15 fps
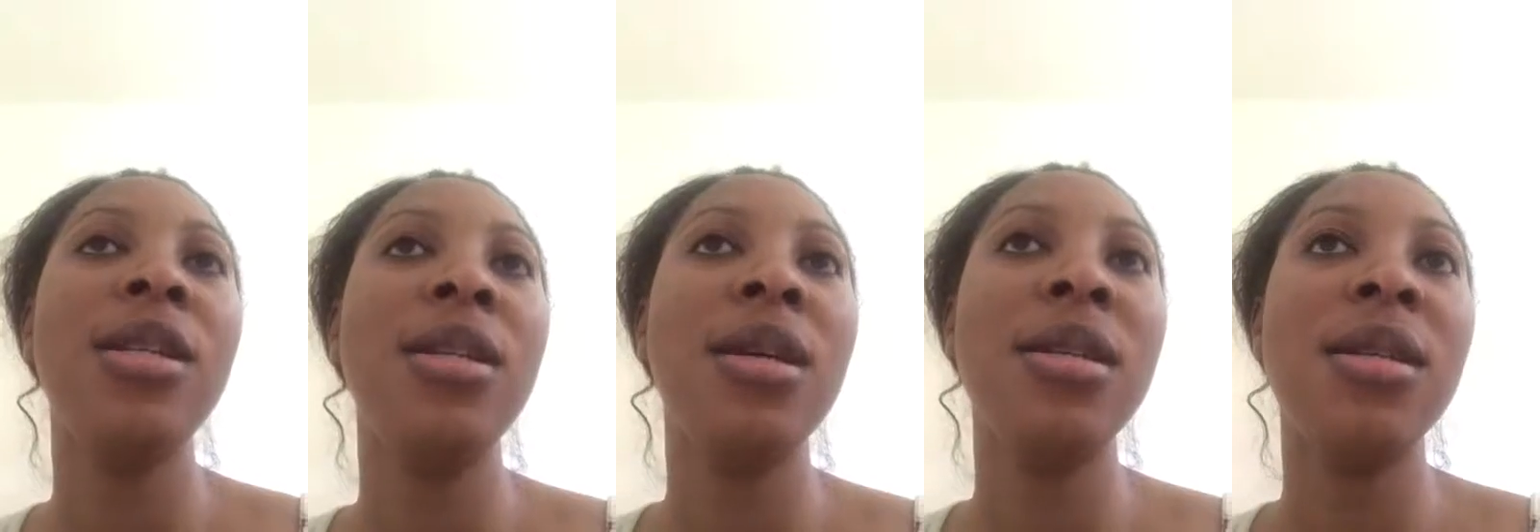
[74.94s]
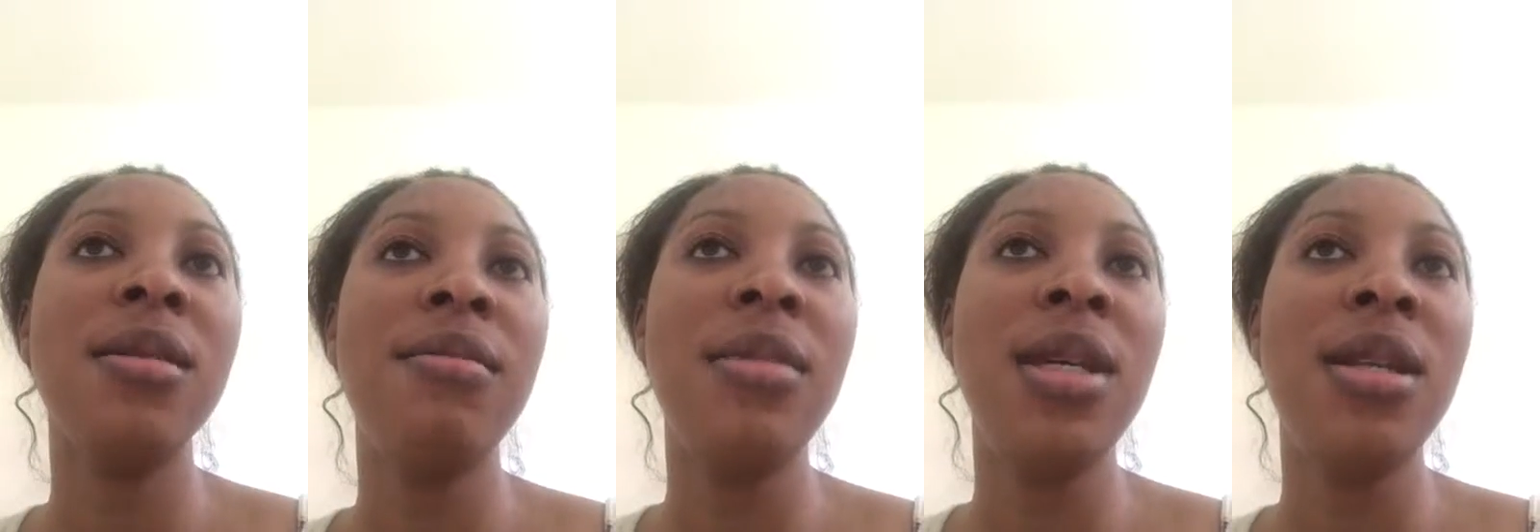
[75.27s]

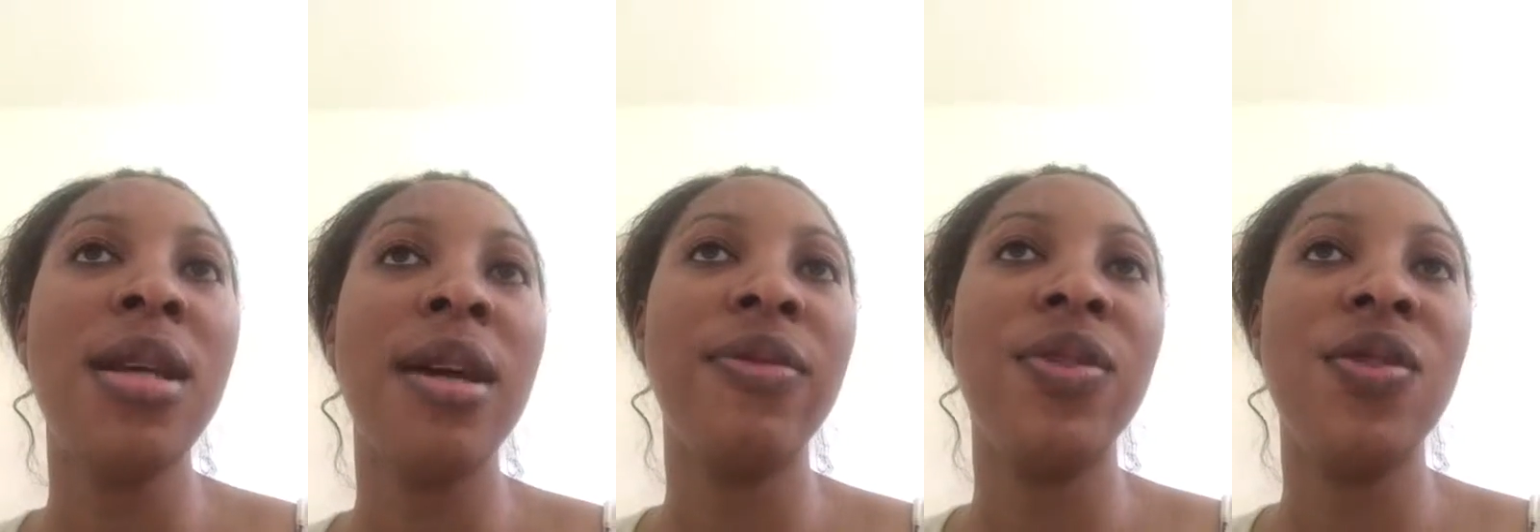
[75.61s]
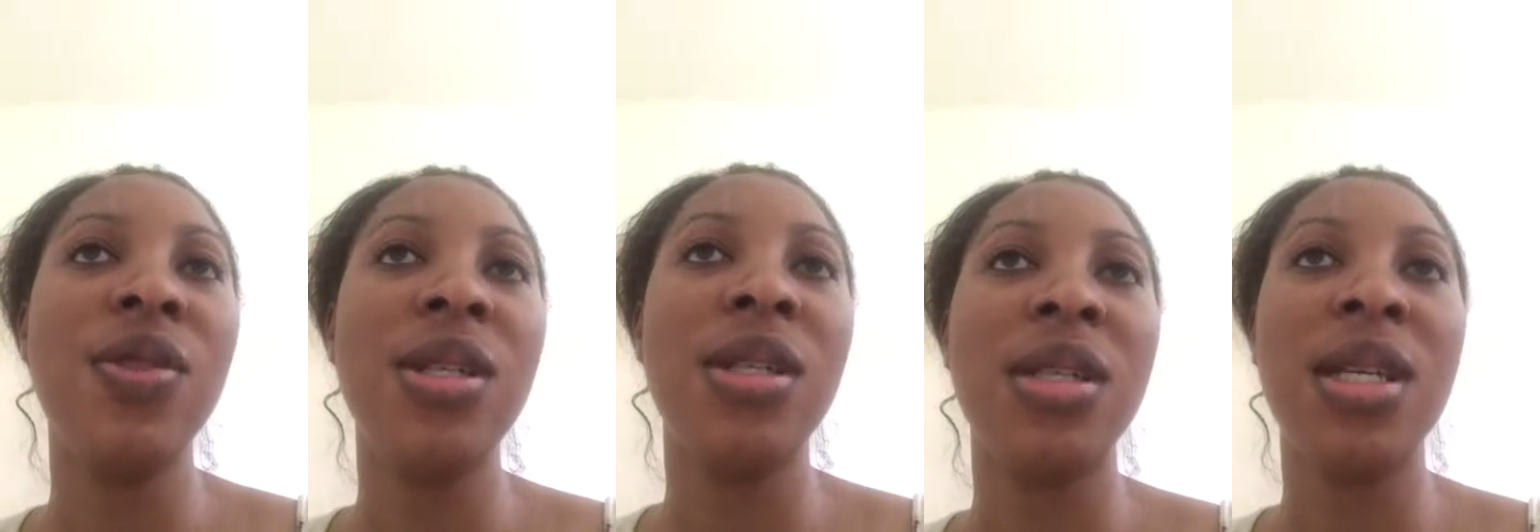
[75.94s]
doesn't mean you have to
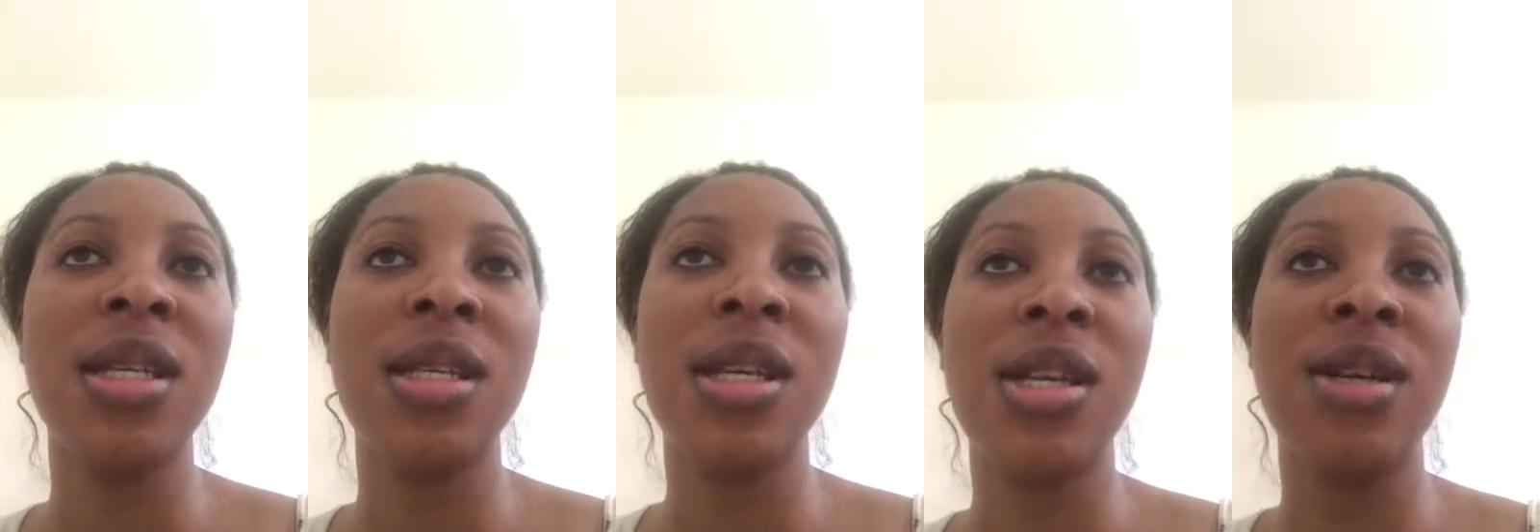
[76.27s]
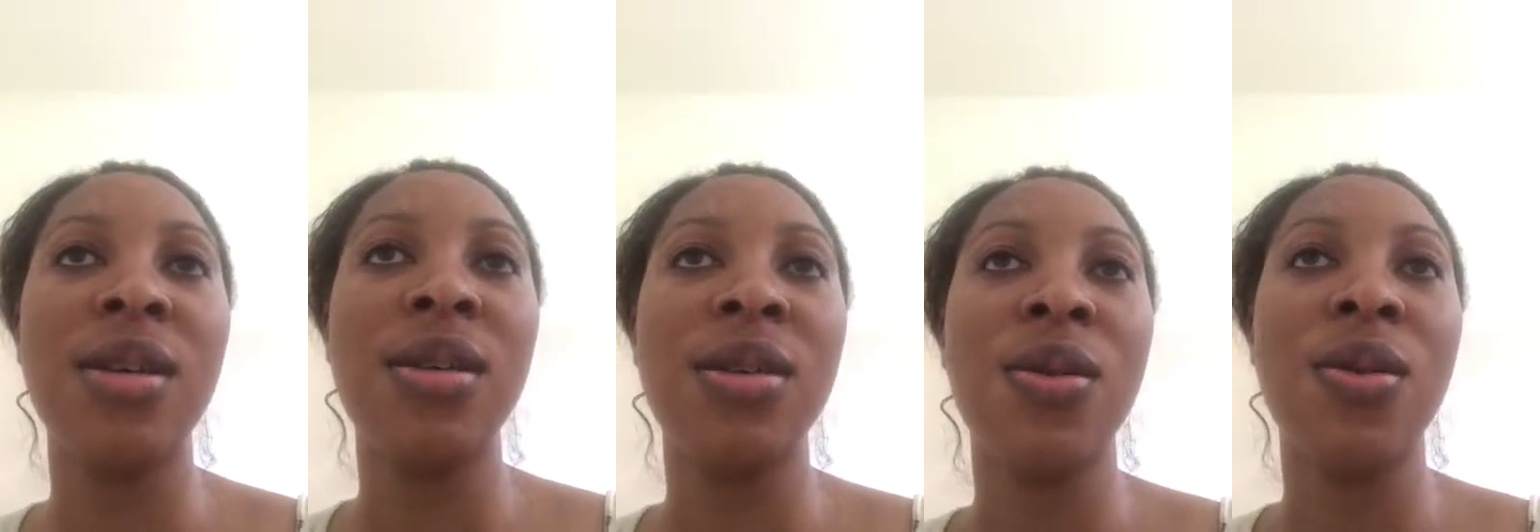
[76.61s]
reach 60
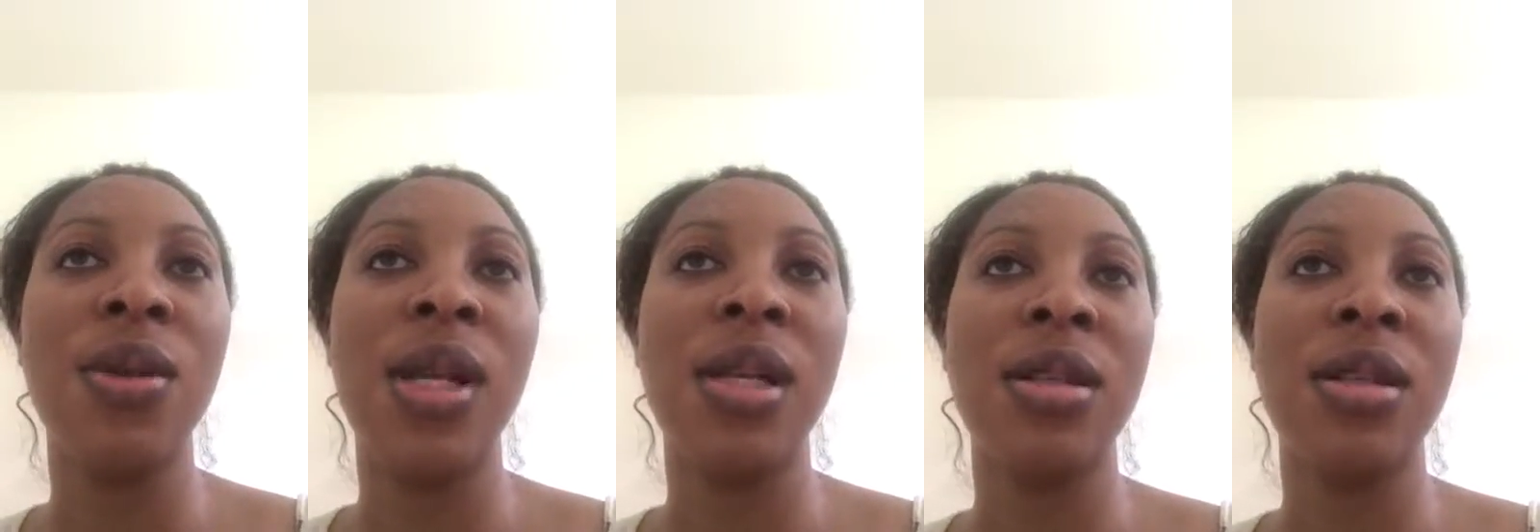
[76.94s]
years old